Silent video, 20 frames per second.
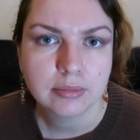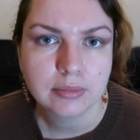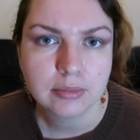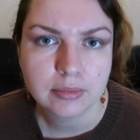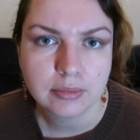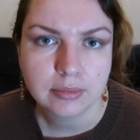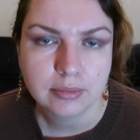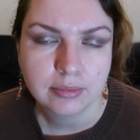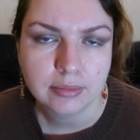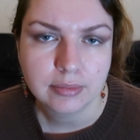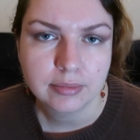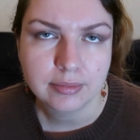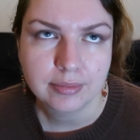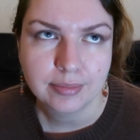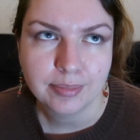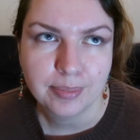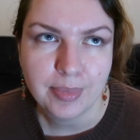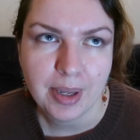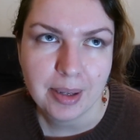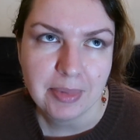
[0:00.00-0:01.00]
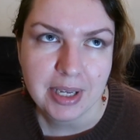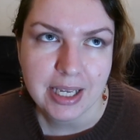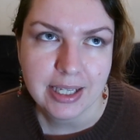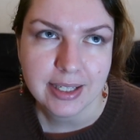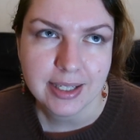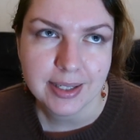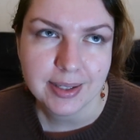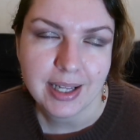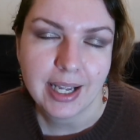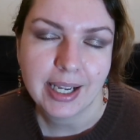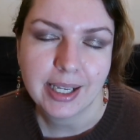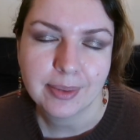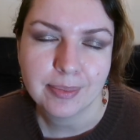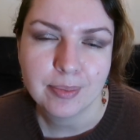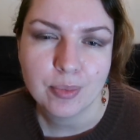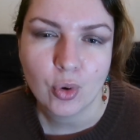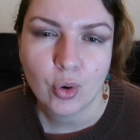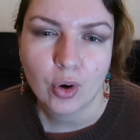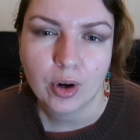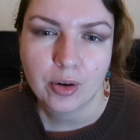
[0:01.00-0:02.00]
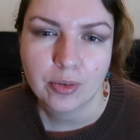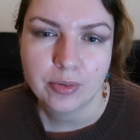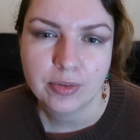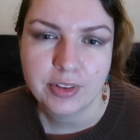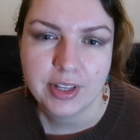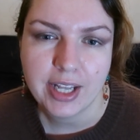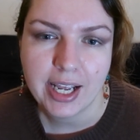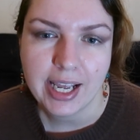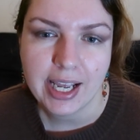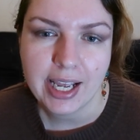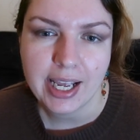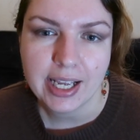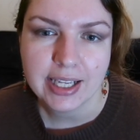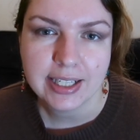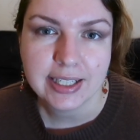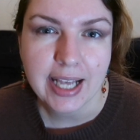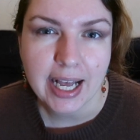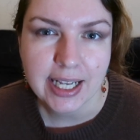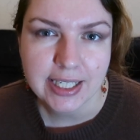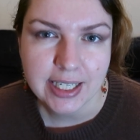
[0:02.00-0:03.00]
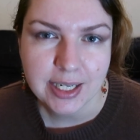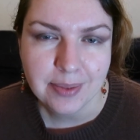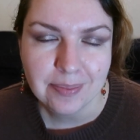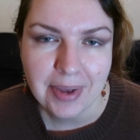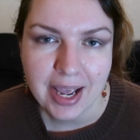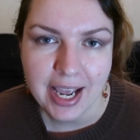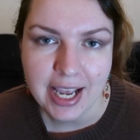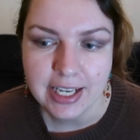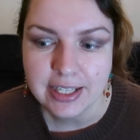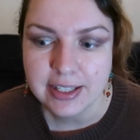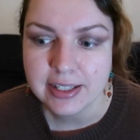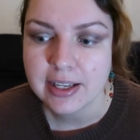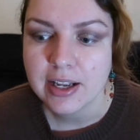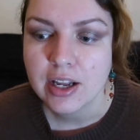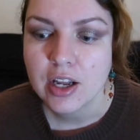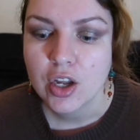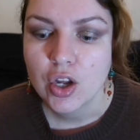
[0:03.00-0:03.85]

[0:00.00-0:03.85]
maybe it's like more of the satin base,